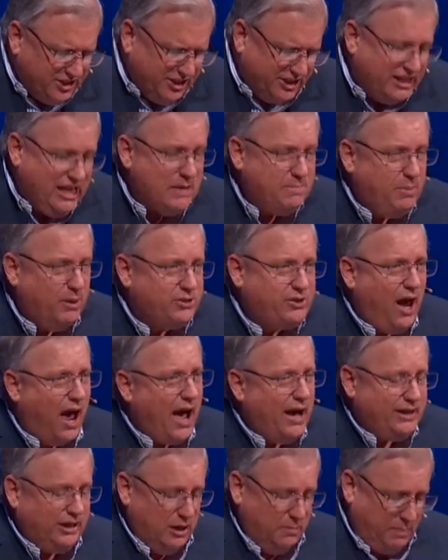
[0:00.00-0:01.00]
to keep us
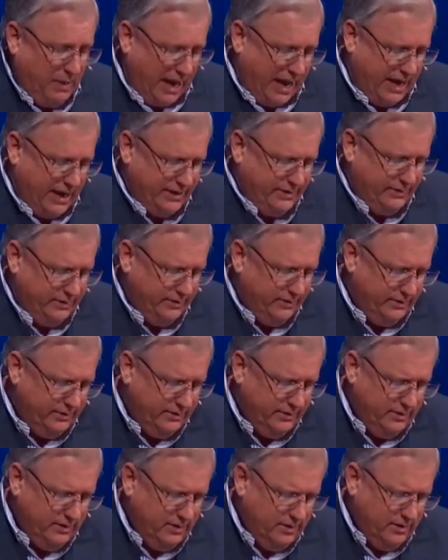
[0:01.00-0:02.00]
occupied.
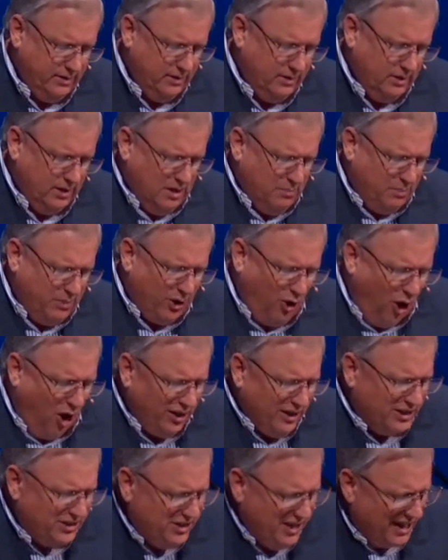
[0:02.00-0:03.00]
But
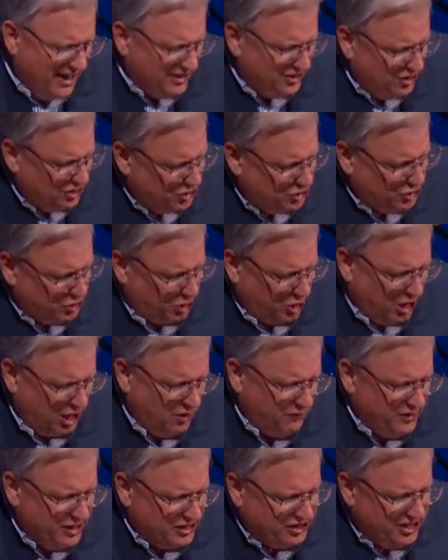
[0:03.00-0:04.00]
all it does is
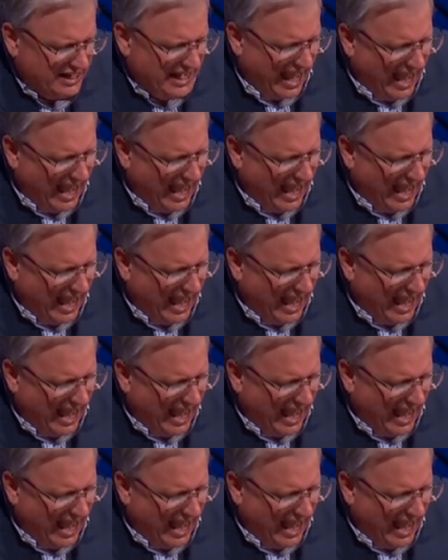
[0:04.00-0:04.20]
serve as an